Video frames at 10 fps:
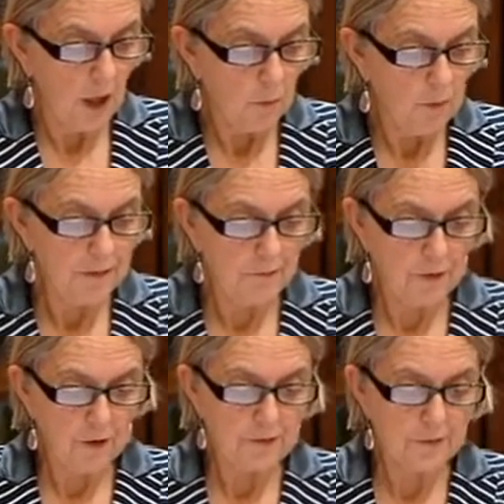with the
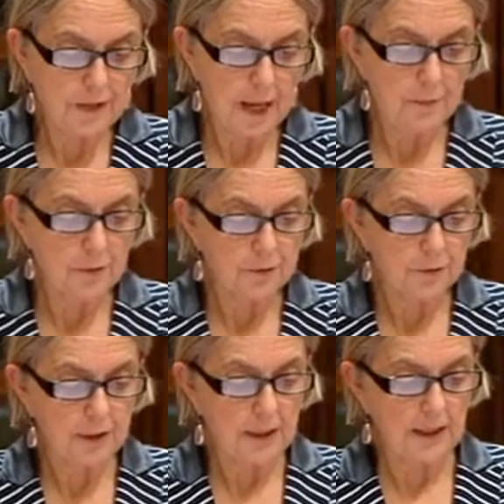Voice of Tamils
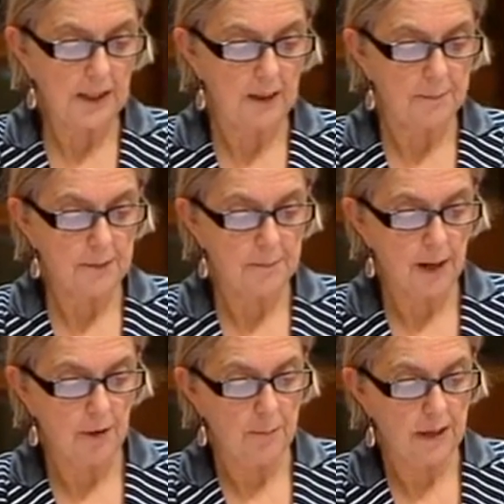Cricket Club in
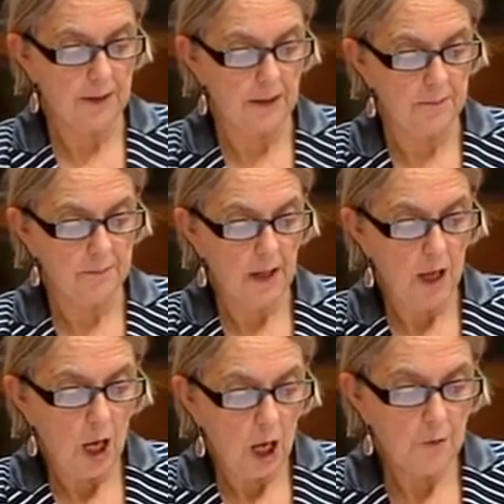Parramatta.
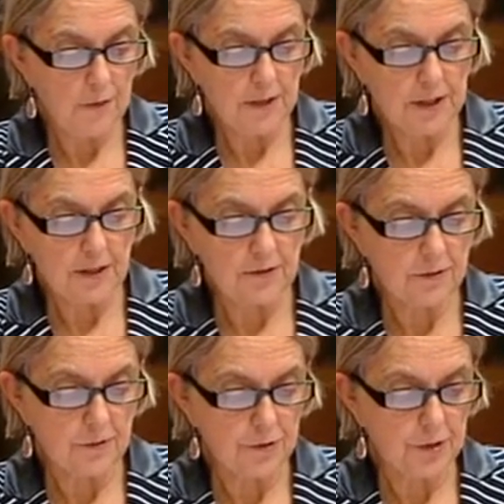Over the years,
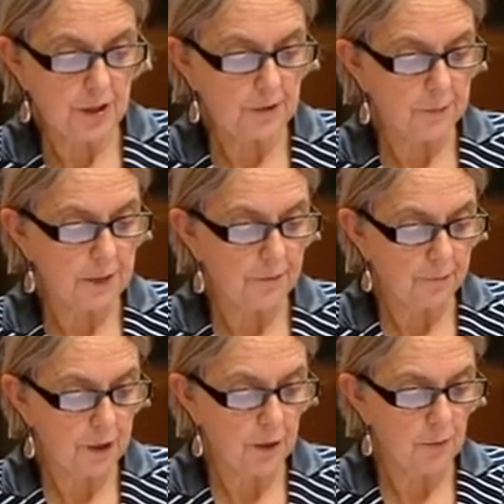Sujan has been a
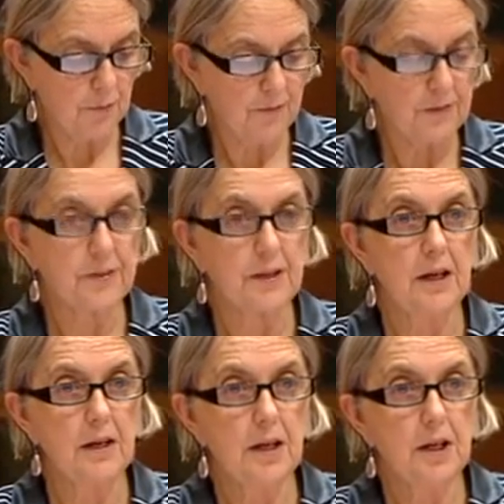frequent visitor
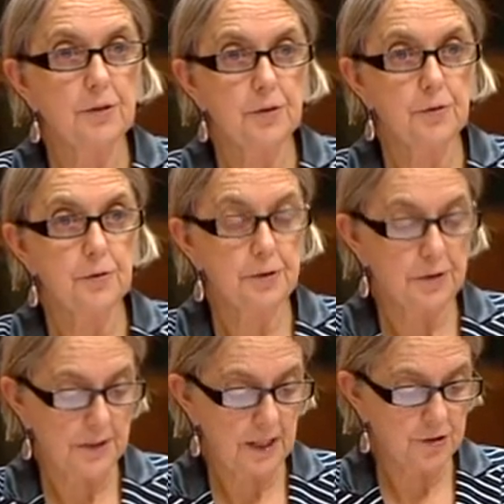to
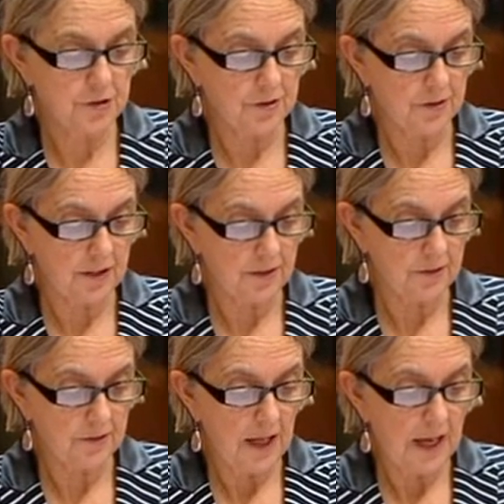detention
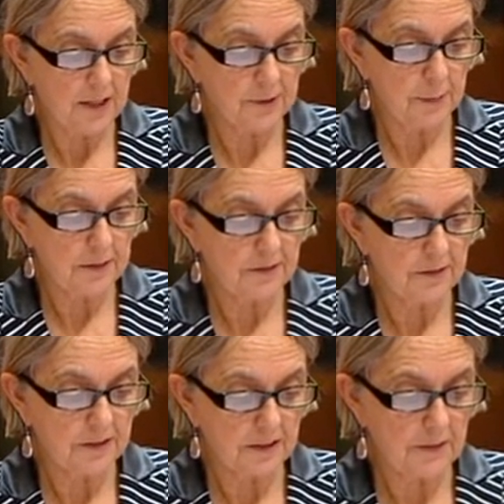centres and spends a
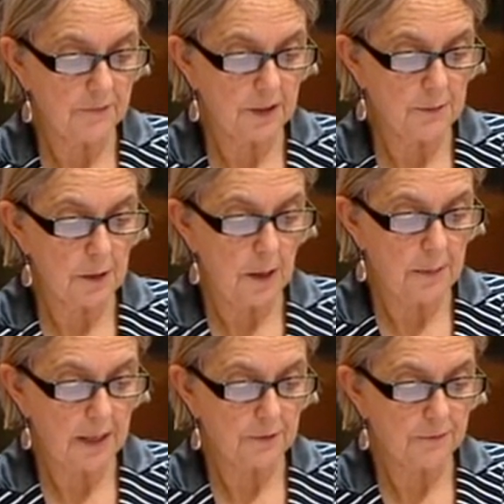significant
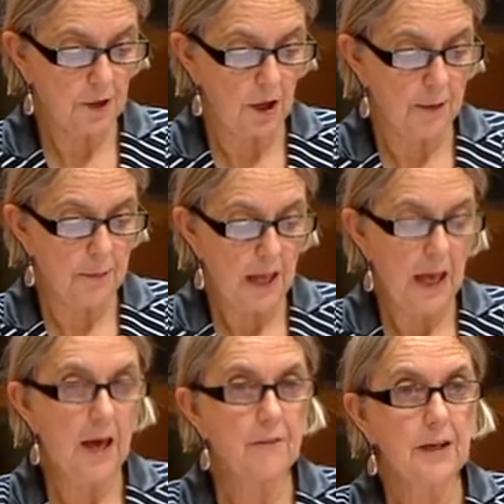amount of time
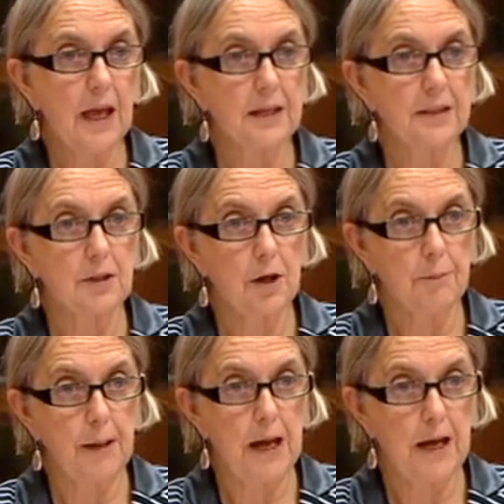advocating on
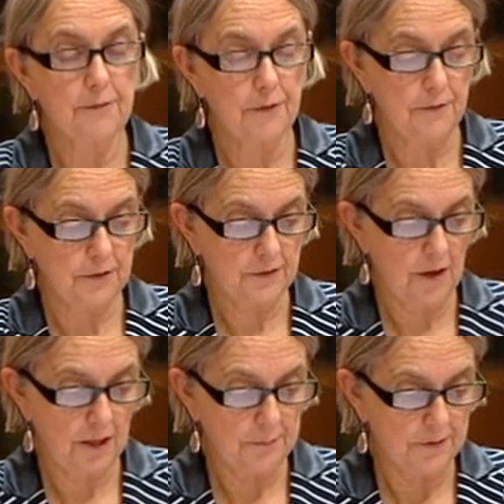behalf of
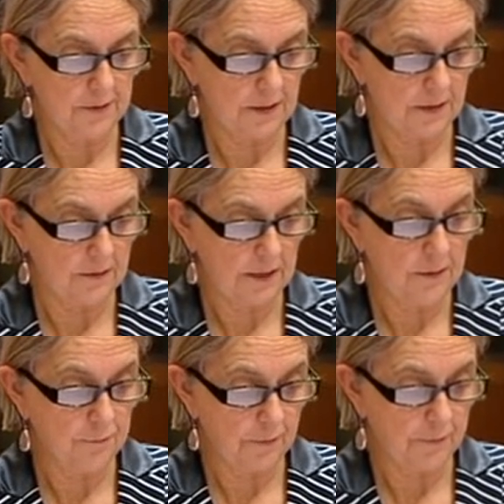asylum seekers
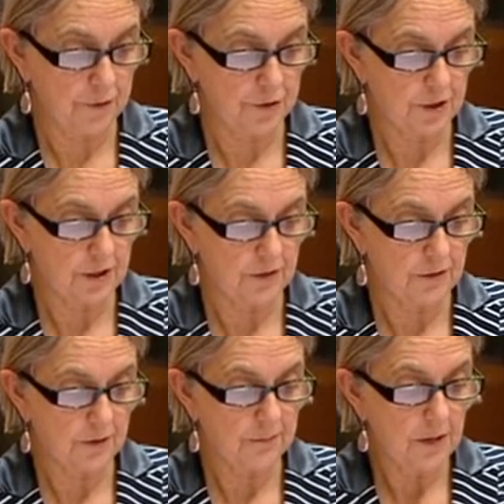and refugees.